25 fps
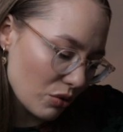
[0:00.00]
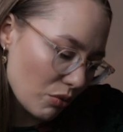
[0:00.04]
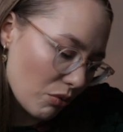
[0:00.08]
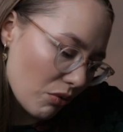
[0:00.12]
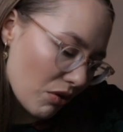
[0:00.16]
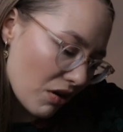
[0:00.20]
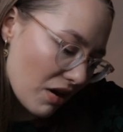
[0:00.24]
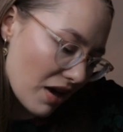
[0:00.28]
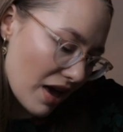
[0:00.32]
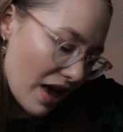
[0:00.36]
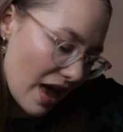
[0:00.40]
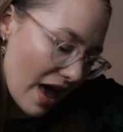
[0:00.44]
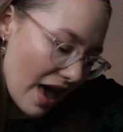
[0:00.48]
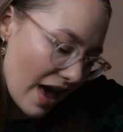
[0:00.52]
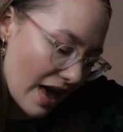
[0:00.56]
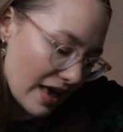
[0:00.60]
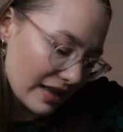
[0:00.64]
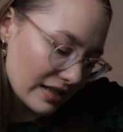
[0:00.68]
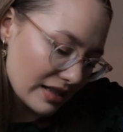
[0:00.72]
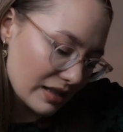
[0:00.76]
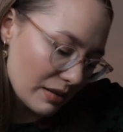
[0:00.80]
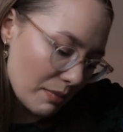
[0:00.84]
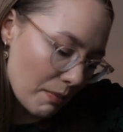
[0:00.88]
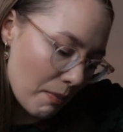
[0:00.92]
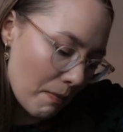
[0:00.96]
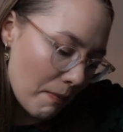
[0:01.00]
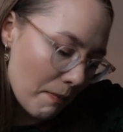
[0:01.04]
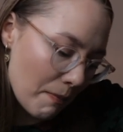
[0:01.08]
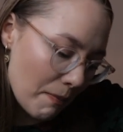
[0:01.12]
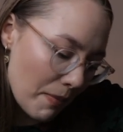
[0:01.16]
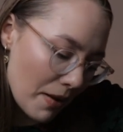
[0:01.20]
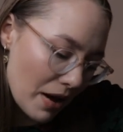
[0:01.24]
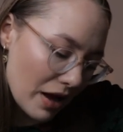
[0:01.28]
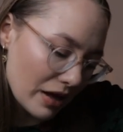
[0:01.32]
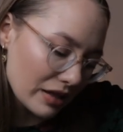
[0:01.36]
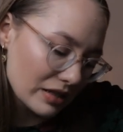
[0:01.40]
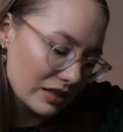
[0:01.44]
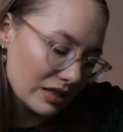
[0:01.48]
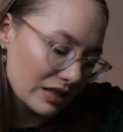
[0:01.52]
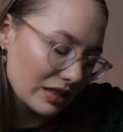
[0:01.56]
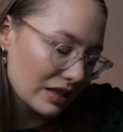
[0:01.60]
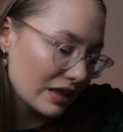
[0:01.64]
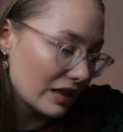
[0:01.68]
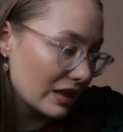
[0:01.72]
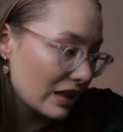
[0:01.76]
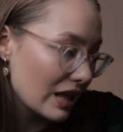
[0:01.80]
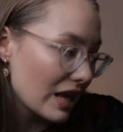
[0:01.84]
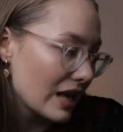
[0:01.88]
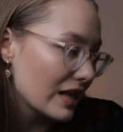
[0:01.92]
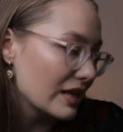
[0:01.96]
know what it has, but
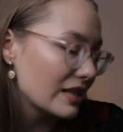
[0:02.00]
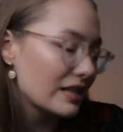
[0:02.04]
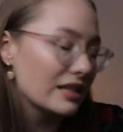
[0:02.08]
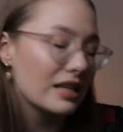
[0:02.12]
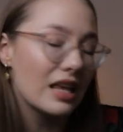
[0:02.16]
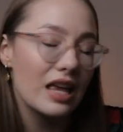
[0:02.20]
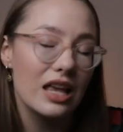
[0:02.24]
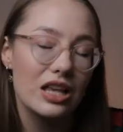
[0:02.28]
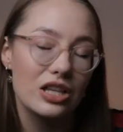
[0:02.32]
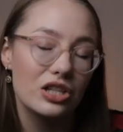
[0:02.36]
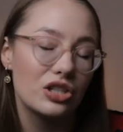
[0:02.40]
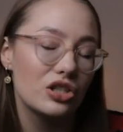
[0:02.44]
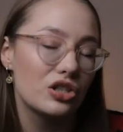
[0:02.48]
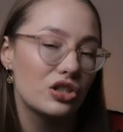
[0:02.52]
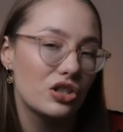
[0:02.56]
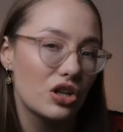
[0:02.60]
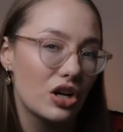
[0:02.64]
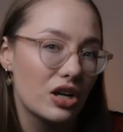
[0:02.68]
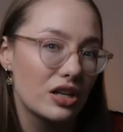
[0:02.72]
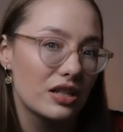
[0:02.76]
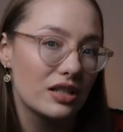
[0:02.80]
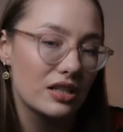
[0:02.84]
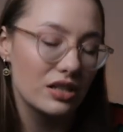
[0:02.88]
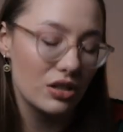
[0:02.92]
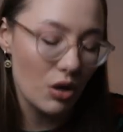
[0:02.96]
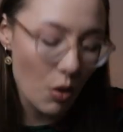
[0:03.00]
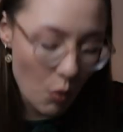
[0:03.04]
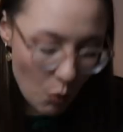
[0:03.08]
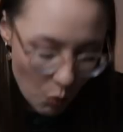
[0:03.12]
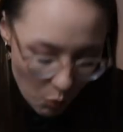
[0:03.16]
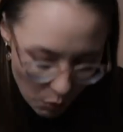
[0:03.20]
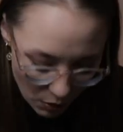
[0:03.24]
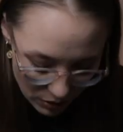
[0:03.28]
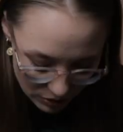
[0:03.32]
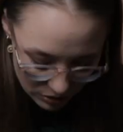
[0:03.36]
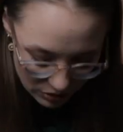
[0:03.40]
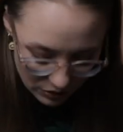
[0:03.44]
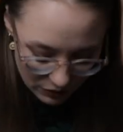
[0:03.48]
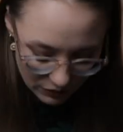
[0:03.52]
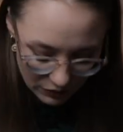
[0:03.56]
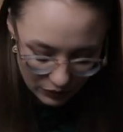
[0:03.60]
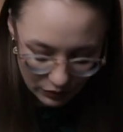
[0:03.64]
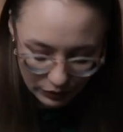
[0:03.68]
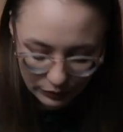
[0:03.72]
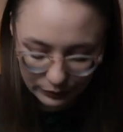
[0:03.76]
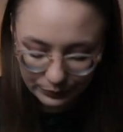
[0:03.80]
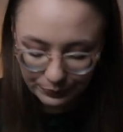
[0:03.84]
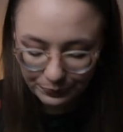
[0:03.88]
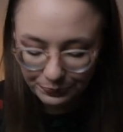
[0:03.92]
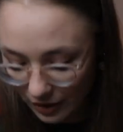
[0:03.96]
this is just
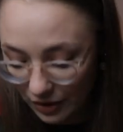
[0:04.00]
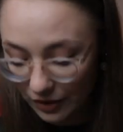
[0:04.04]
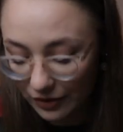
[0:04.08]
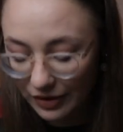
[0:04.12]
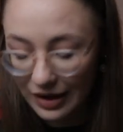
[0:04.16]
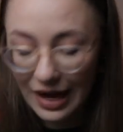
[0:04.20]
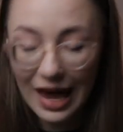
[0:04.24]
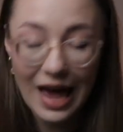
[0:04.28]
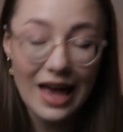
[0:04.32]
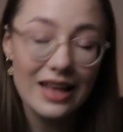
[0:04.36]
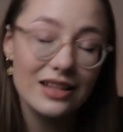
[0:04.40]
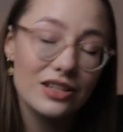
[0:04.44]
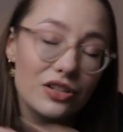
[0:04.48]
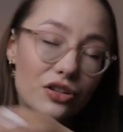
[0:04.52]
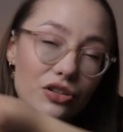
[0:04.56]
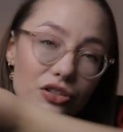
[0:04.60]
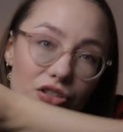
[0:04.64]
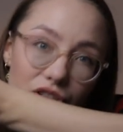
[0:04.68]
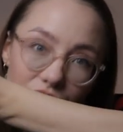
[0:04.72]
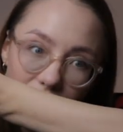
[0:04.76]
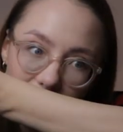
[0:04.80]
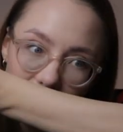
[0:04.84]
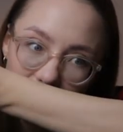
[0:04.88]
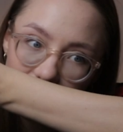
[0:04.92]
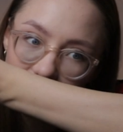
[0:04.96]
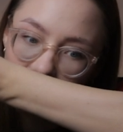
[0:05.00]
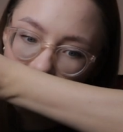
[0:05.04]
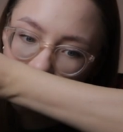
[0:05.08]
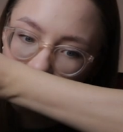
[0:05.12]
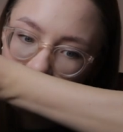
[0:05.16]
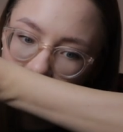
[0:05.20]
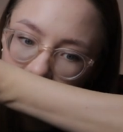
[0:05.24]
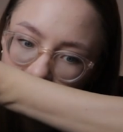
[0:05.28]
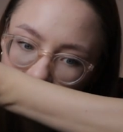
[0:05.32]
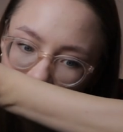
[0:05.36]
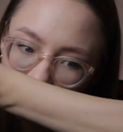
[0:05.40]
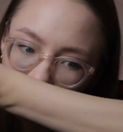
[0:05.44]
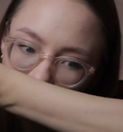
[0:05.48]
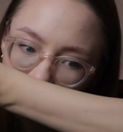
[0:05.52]
wonderful. Oh yeah, it's got ginger.